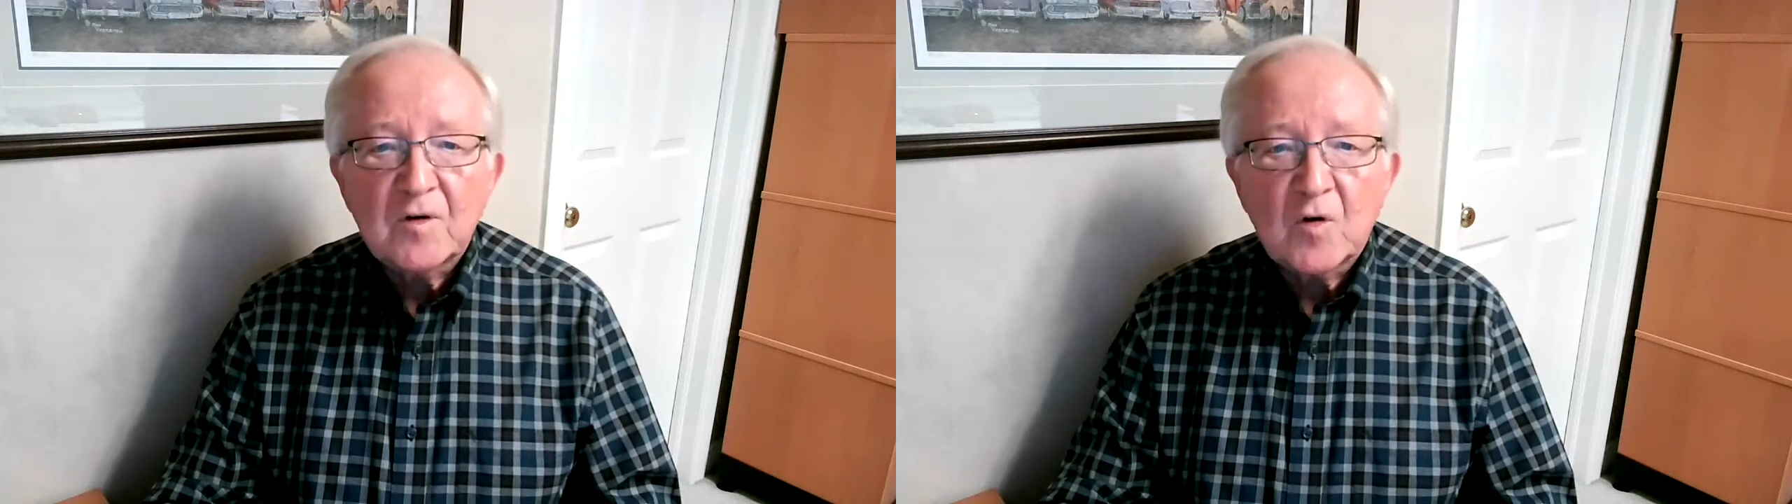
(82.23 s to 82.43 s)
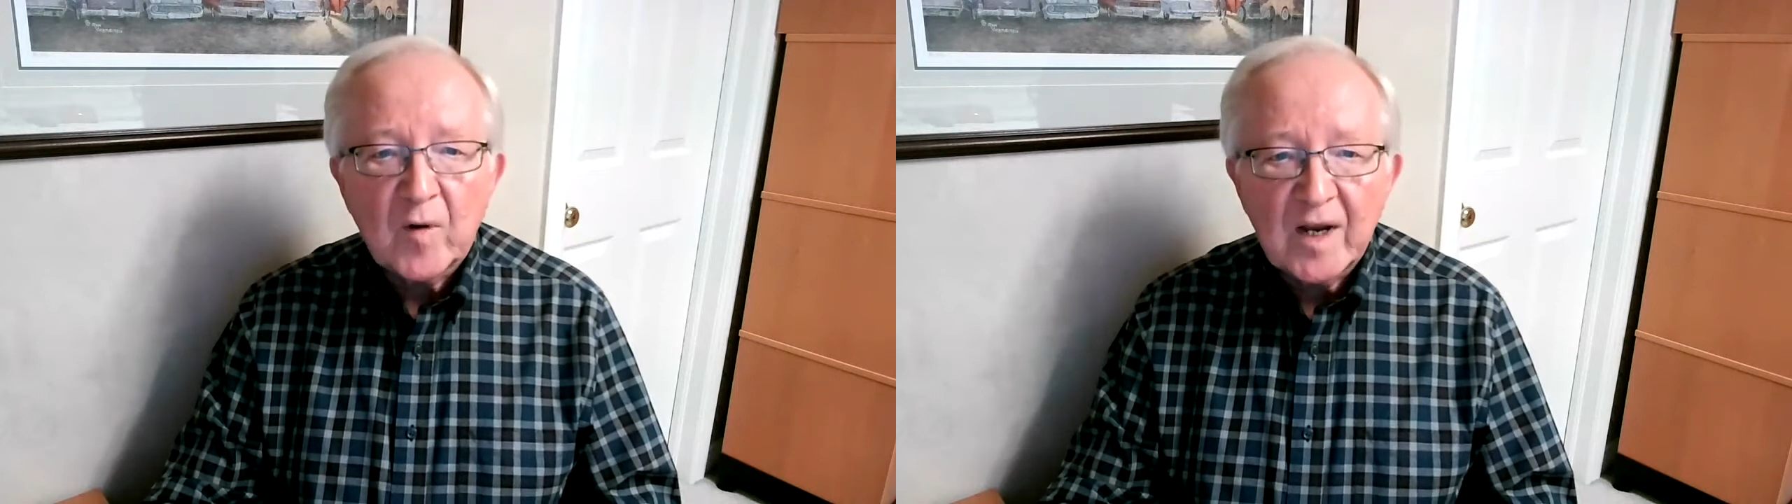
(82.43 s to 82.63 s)

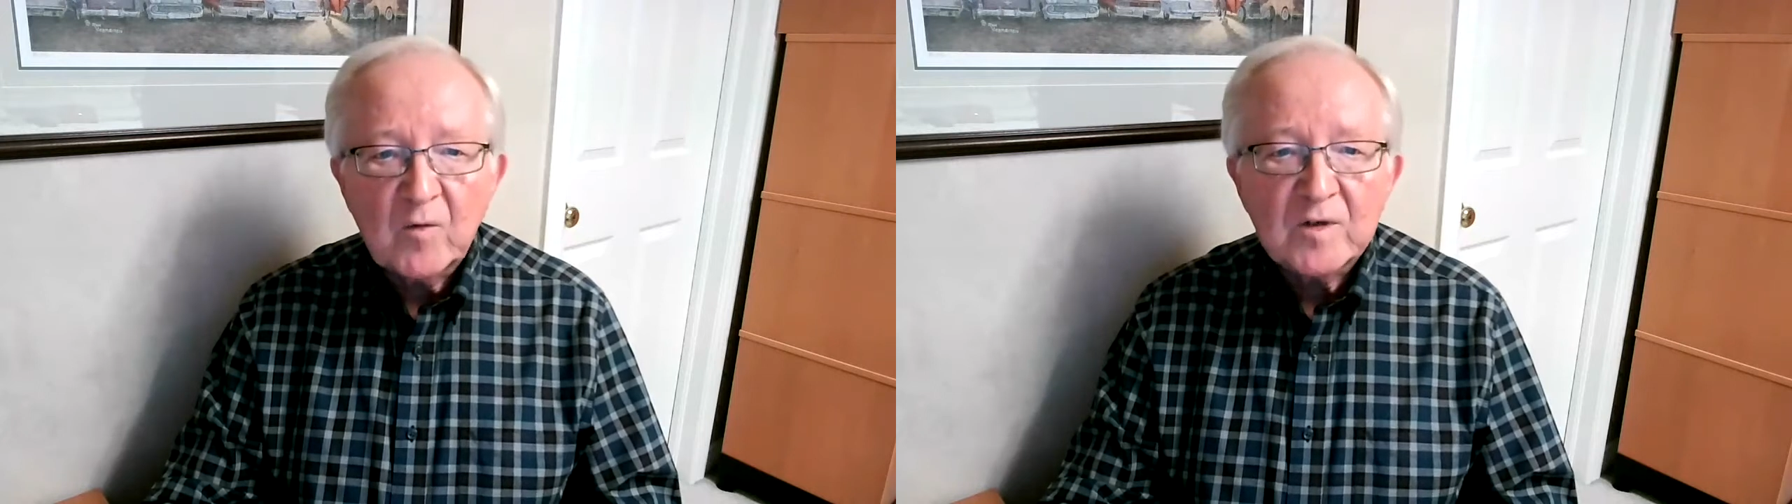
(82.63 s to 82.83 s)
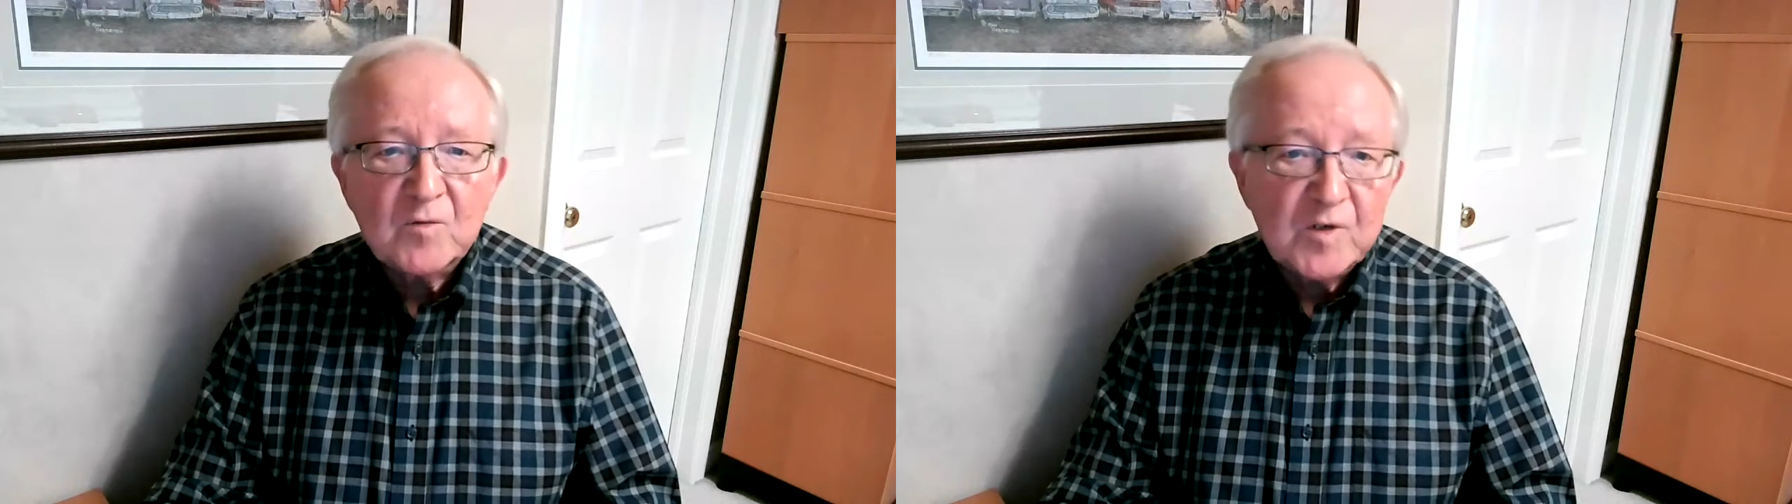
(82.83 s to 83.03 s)
Craig
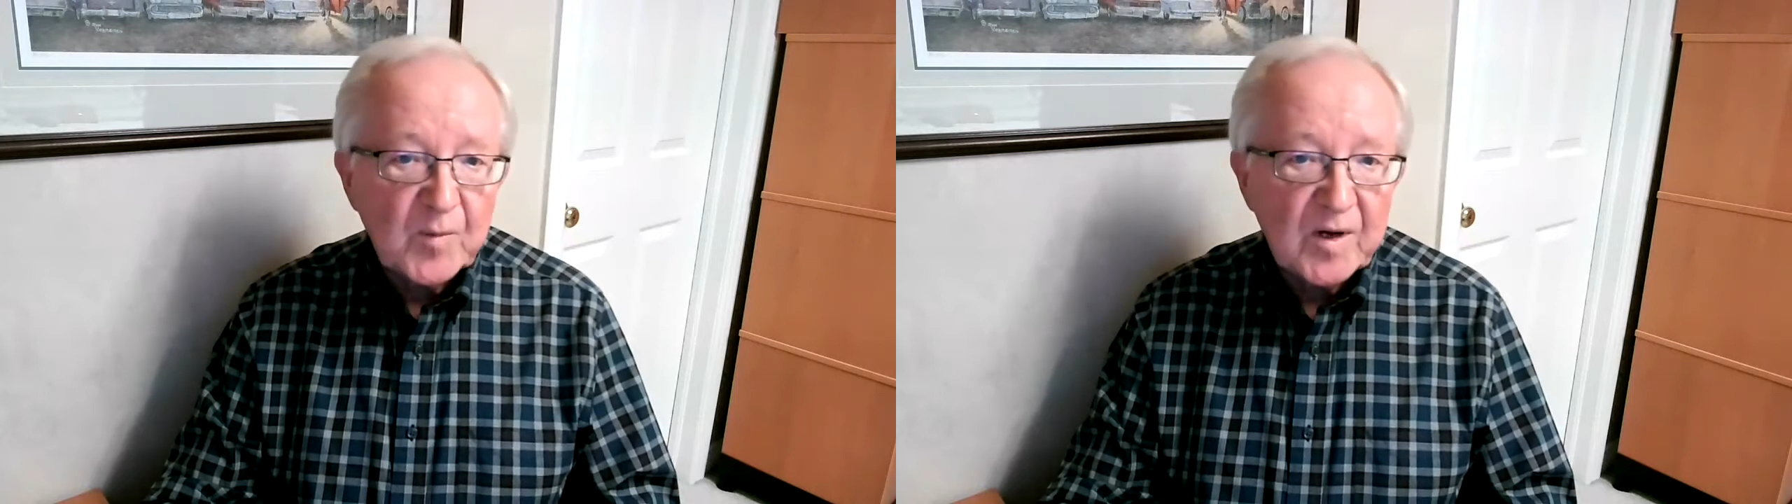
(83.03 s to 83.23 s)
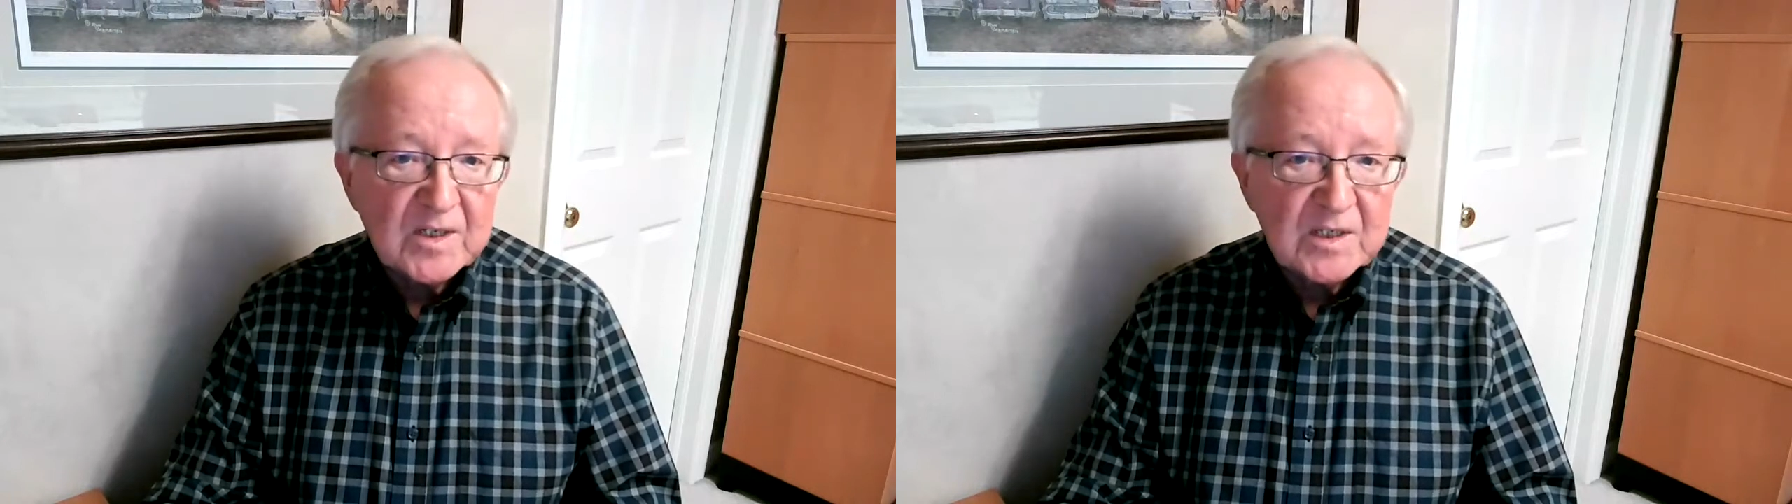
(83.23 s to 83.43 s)
was
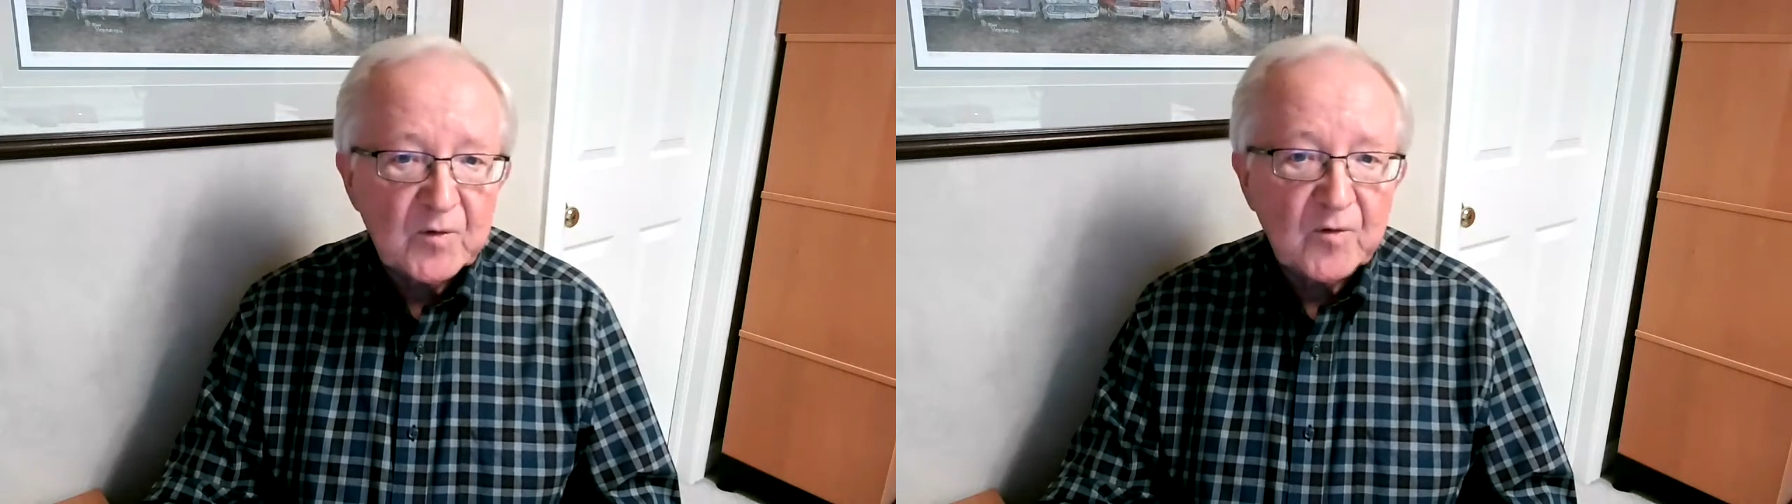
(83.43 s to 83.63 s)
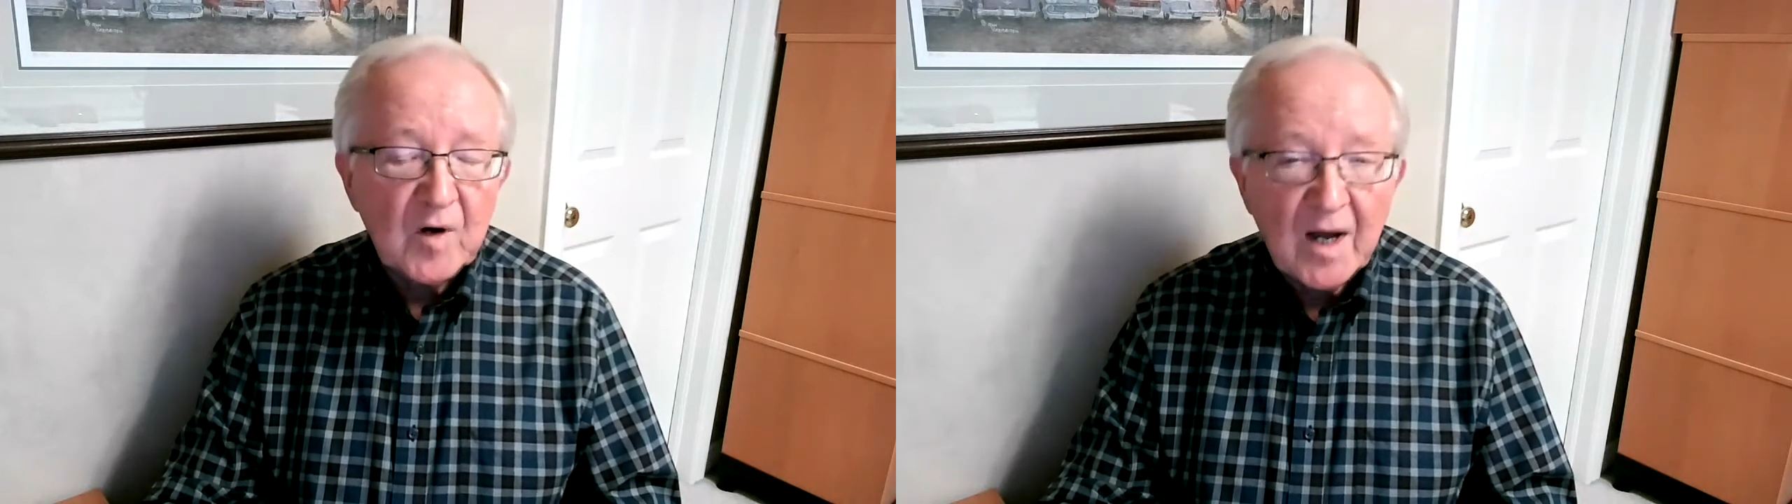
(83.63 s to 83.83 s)
responsible
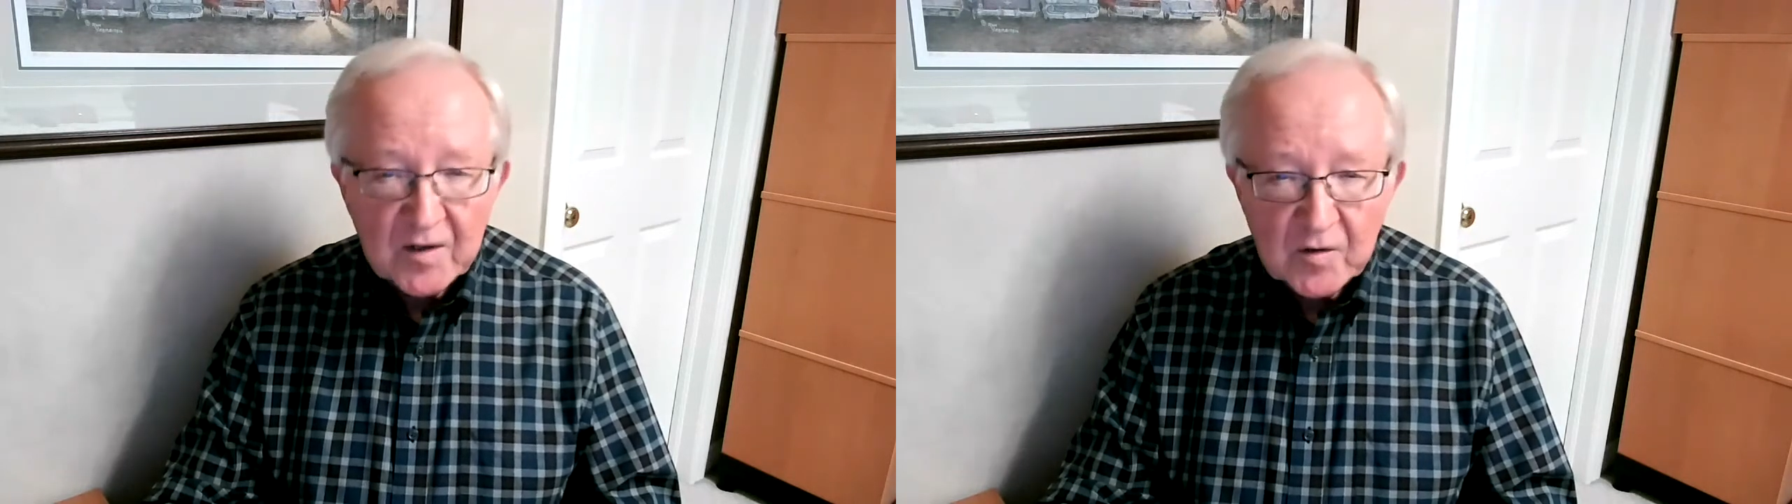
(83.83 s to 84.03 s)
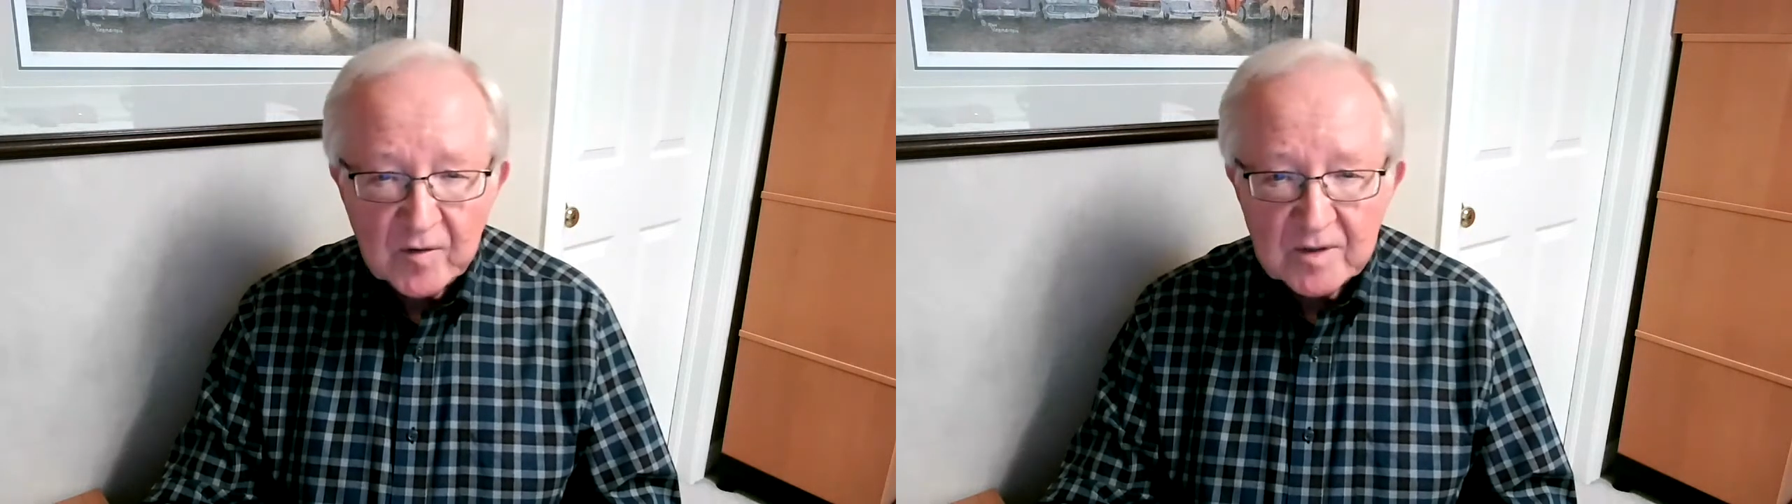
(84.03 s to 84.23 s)
for
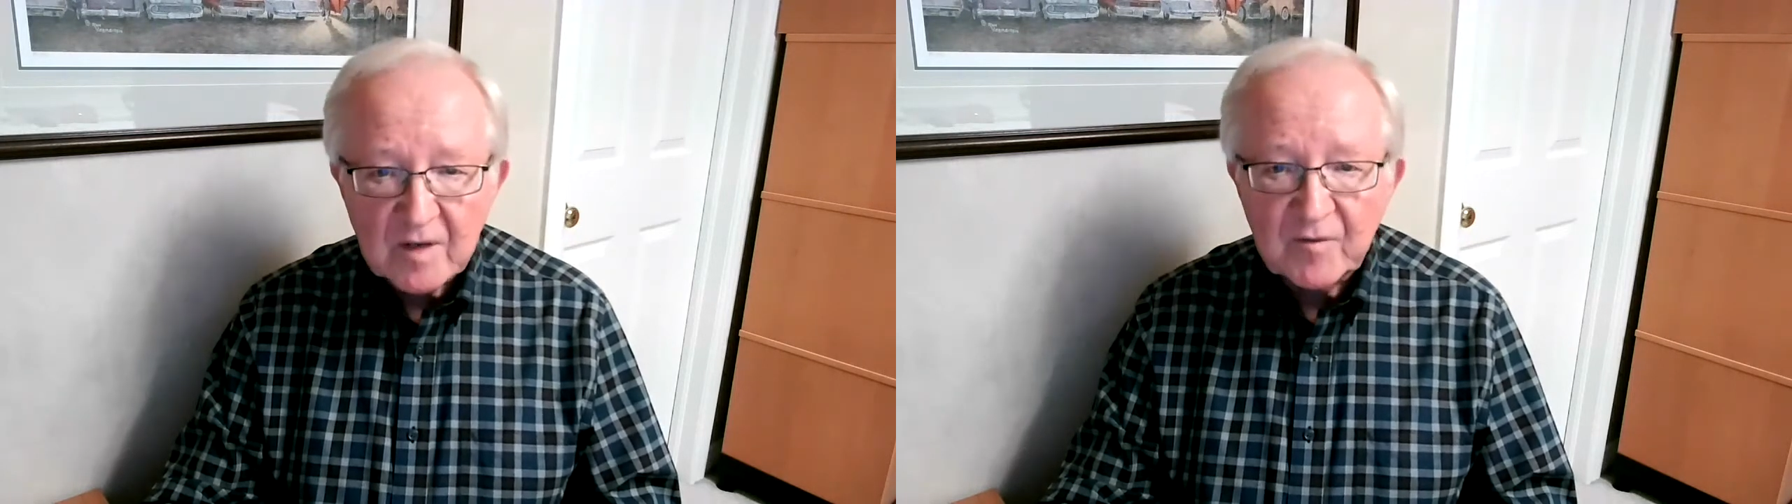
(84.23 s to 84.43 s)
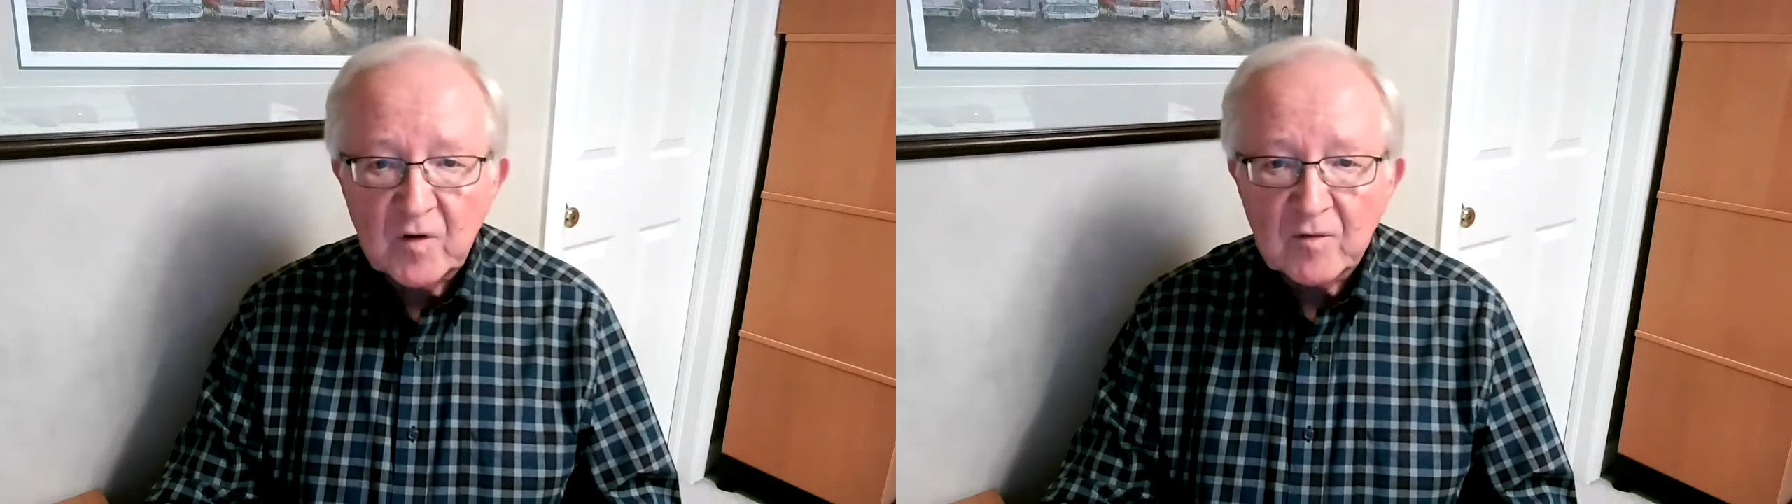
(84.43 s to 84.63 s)
hundreds of